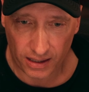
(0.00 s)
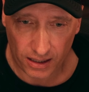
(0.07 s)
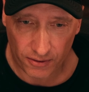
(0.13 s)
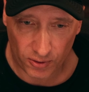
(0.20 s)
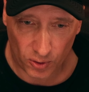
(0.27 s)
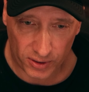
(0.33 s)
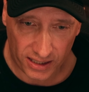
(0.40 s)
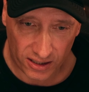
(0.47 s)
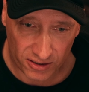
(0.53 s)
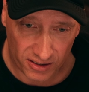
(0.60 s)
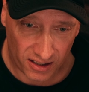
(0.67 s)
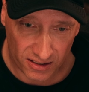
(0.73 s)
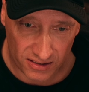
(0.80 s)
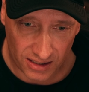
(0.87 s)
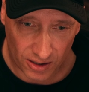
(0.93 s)
If you look here,
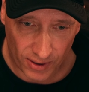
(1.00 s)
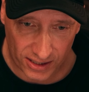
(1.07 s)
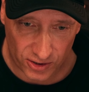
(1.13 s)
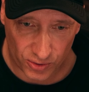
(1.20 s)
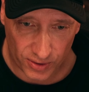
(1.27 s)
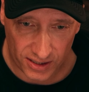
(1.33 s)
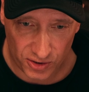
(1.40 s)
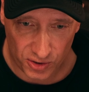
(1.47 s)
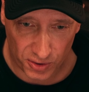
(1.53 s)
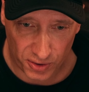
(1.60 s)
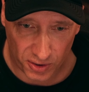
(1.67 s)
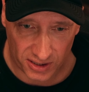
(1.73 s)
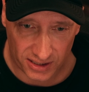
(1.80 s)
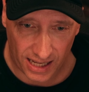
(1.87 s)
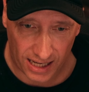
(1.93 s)
the directories, you'll
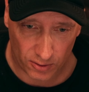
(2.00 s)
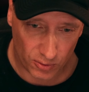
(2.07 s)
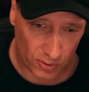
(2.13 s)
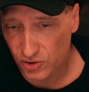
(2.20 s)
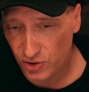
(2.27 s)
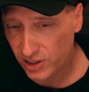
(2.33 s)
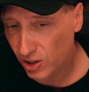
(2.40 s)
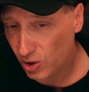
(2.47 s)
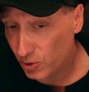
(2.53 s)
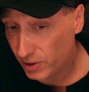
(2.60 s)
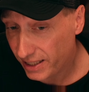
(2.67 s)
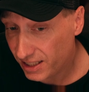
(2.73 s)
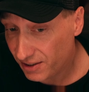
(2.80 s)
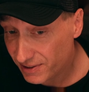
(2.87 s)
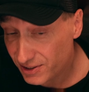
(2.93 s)
notice that you can load
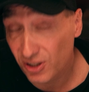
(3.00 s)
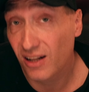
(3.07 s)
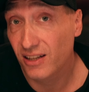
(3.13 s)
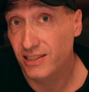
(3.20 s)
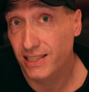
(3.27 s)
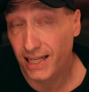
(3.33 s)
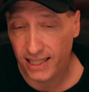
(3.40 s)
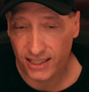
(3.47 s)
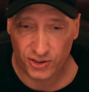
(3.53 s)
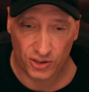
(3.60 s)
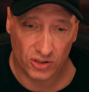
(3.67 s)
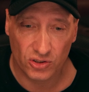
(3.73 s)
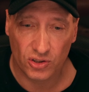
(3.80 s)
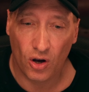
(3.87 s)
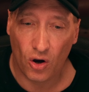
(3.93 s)
individual
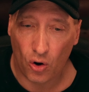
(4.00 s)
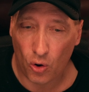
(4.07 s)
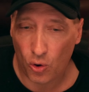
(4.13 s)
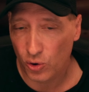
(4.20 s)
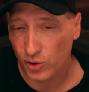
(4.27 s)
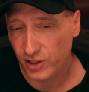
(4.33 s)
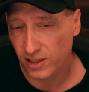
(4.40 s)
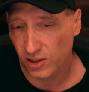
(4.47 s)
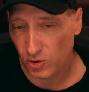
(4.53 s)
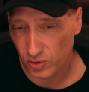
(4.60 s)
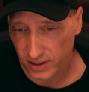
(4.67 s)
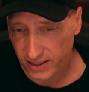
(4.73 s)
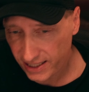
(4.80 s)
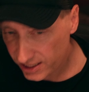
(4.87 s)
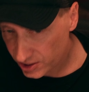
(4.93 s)
articulations, or you can load
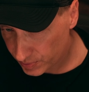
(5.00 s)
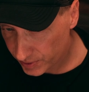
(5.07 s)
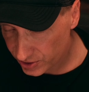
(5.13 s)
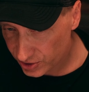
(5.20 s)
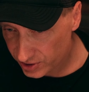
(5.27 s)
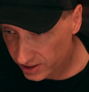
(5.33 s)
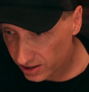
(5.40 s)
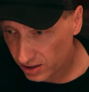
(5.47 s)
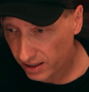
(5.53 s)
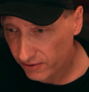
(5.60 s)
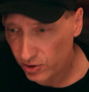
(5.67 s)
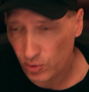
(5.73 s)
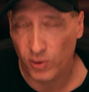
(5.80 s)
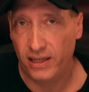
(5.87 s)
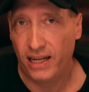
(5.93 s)
the key switches here
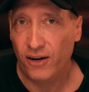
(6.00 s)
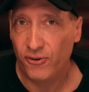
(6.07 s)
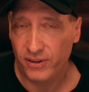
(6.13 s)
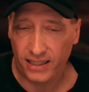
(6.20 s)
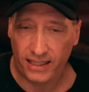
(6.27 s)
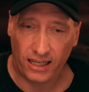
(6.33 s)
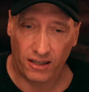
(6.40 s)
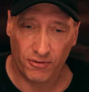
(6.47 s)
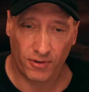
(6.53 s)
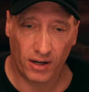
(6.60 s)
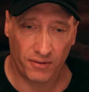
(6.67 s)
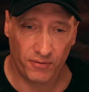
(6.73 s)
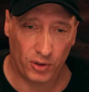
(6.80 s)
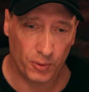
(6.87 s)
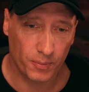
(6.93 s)
if you want everything in
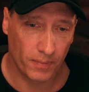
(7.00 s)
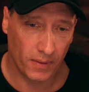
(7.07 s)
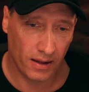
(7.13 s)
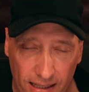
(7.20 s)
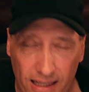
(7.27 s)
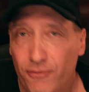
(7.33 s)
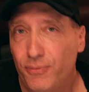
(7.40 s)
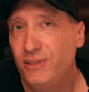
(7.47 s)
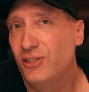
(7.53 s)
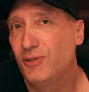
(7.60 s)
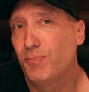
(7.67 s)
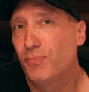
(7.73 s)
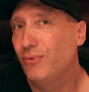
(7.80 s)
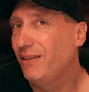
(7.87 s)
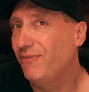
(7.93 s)
front of you. If we
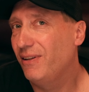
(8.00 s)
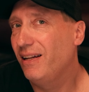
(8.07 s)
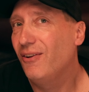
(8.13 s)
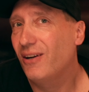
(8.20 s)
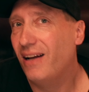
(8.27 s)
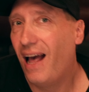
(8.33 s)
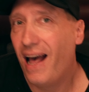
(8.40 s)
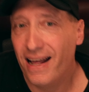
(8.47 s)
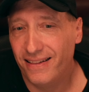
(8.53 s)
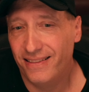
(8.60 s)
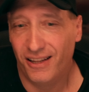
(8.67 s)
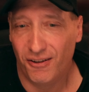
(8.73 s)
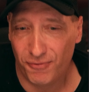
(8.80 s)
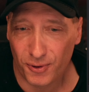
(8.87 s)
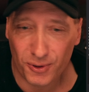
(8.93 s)
just briefly look at
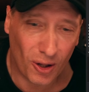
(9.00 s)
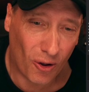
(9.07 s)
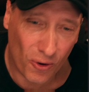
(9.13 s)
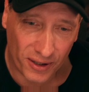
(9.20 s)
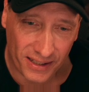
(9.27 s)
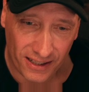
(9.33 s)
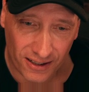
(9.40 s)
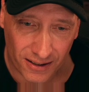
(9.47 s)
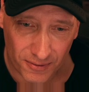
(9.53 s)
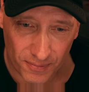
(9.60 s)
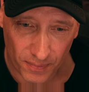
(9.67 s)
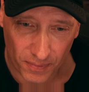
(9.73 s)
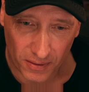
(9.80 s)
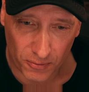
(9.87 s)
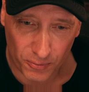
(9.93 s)
the flugelhorn here,
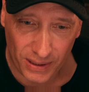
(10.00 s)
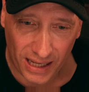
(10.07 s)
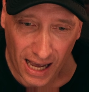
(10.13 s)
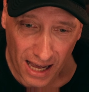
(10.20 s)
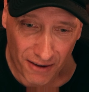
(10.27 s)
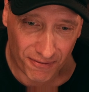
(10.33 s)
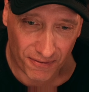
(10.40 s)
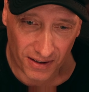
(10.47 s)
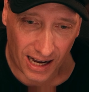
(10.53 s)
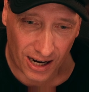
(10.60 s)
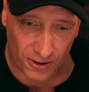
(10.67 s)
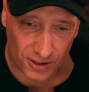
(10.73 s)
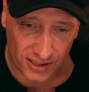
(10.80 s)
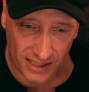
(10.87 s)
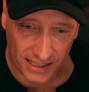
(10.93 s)
we have
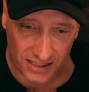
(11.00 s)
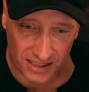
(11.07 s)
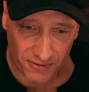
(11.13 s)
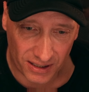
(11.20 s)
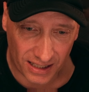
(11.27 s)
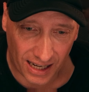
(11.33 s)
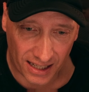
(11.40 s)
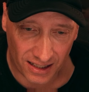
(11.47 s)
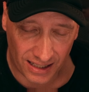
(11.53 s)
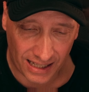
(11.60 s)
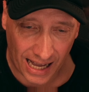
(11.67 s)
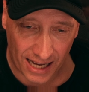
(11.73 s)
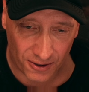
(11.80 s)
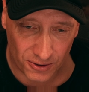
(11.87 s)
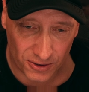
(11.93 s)
our 6 different kind of
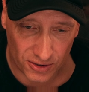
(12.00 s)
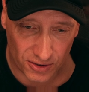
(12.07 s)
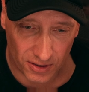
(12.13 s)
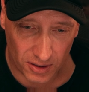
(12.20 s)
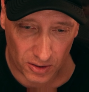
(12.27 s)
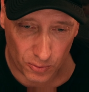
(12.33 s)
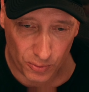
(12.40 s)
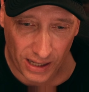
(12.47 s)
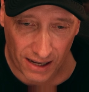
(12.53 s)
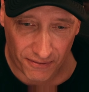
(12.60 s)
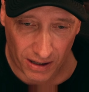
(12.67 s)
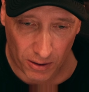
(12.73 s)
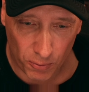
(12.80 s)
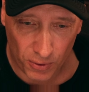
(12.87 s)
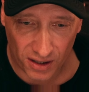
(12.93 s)
legatos. We have
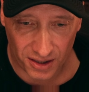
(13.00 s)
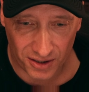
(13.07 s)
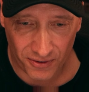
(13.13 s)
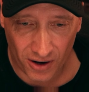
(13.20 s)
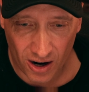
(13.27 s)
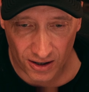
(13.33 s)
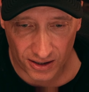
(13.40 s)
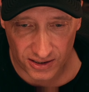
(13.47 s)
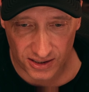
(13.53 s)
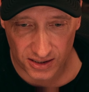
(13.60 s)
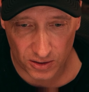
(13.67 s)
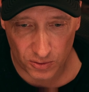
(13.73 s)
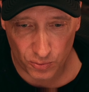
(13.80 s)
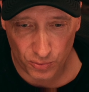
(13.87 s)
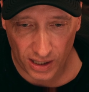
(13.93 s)
a wealth of arcs.
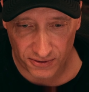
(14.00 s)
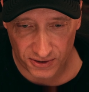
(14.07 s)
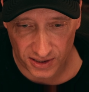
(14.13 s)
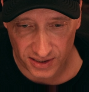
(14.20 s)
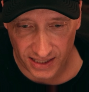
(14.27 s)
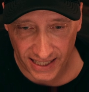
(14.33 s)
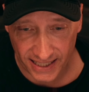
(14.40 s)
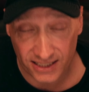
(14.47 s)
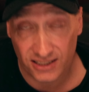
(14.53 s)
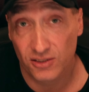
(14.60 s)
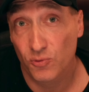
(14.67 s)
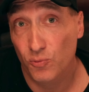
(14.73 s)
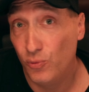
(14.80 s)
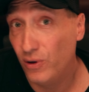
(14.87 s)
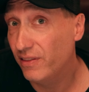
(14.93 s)
We have
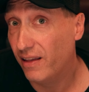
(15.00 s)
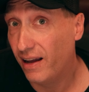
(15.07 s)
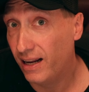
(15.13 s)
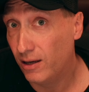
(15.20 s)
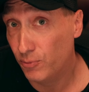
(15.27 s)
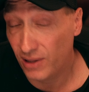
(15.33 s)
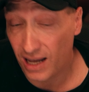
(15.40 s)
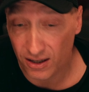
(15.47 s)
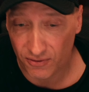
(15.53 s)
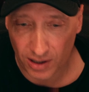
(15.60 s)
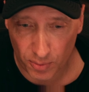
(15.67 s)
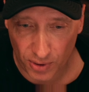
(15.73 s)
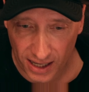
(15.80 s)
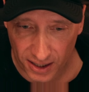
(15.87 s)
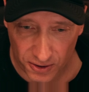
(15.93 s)
sustains with and without
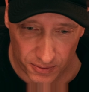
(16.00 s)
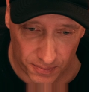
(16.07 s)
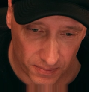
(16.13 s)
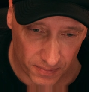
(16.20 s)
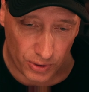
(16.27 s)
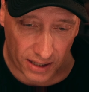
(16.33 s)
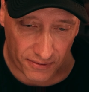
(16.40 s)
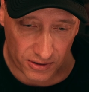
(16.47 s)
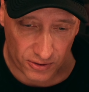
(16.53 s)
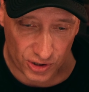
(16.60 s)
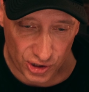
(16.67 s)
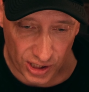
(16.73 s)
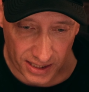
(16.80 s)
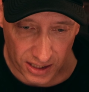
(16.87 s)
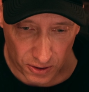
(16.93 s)
vibrato. We have
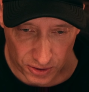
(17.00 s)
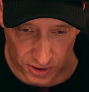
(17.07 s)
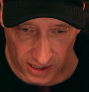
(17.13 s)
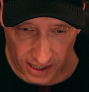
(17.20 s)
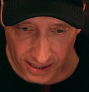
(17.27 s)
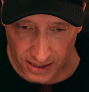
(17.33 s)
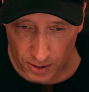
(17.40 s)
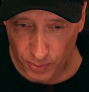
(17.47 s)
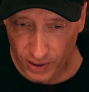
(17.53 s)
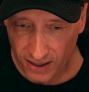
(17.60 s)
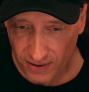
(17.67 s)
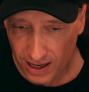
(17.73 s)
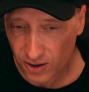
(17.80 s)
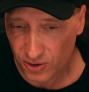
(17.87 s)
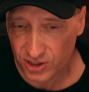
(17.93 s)
crescendos, and then we
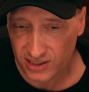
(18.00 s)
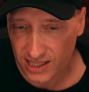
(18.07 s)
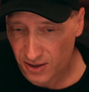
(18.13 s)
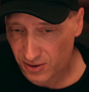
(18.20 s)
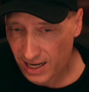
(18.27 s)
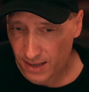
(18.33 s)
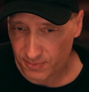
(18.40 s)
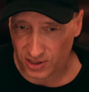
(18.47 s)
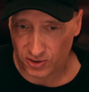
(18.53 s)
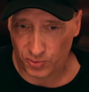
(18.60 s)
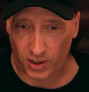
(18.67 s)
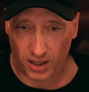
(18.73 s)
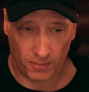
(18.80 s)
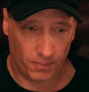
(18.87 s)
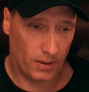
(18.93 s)
have our sound labs as
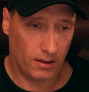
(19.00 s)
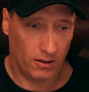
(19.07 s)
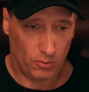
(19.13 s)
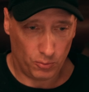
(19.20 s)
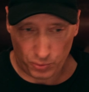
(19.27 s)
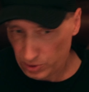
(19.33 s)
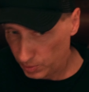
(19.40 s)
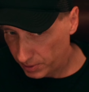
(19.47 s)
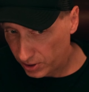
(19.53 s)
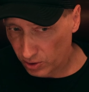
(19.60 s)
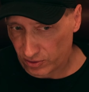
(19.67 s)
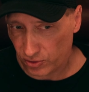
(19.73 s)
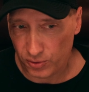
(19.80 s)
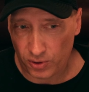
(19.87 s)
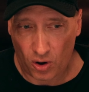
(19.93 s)
well. We'll be
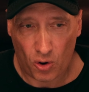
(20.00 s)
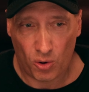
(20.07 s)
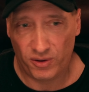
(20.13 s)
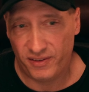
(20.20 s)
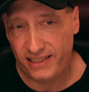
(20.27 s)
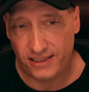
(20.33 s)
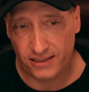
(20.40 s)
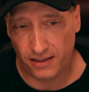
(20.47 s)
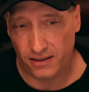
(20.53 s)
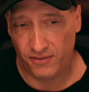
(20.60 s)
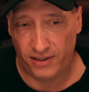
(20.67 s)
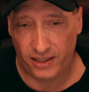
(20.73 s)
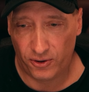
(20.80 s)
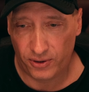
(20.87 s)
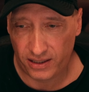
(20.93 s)
going through all of these in the
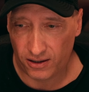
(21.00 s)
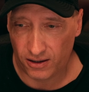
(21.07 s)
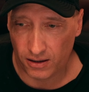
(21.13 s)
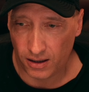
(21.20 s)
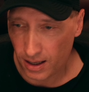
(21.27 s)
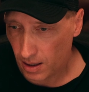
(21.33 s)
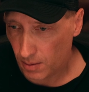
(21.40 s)
video here.